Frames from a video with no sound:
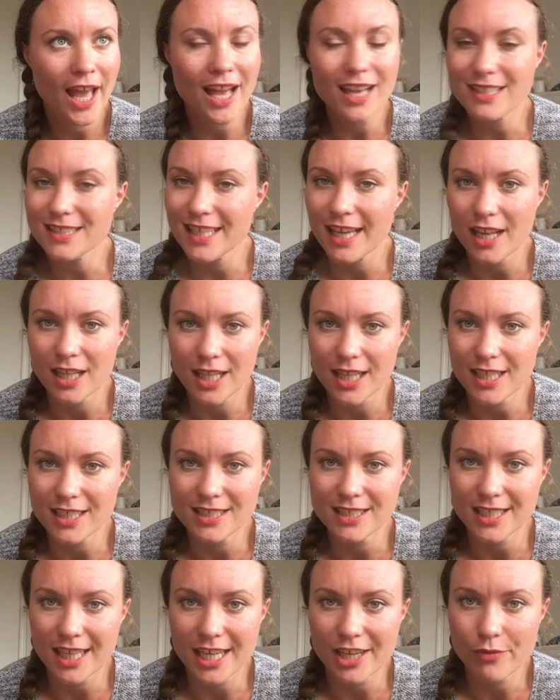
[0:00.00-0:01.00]
exhale at a
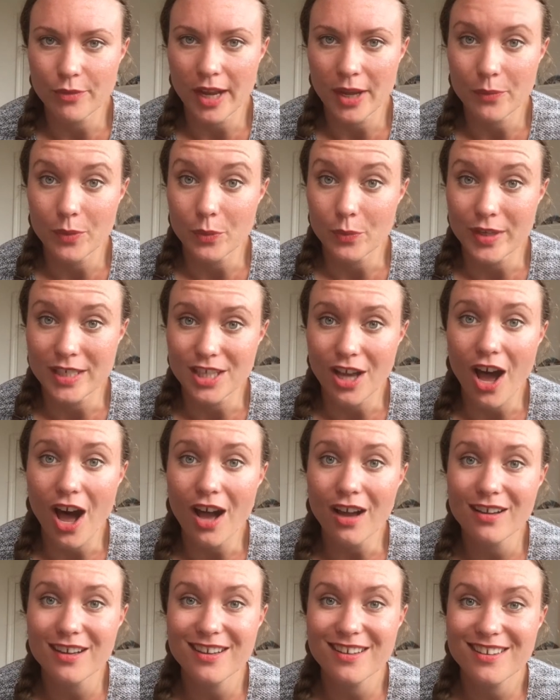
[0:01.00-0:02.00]
steady rate when we
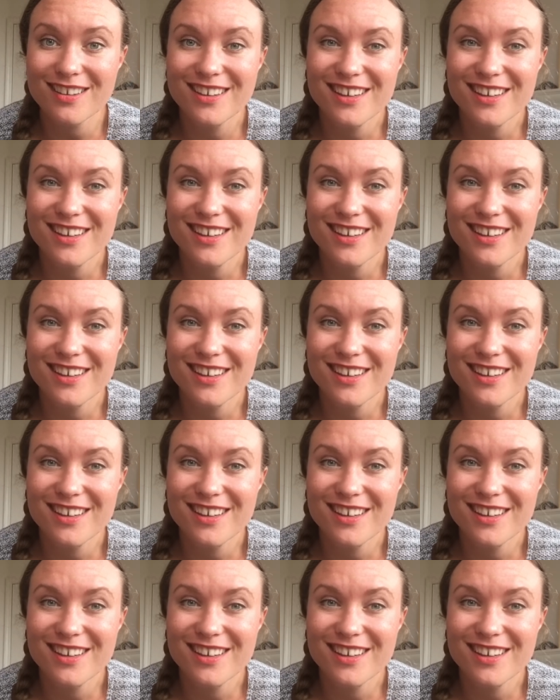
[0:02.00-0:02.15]
talk.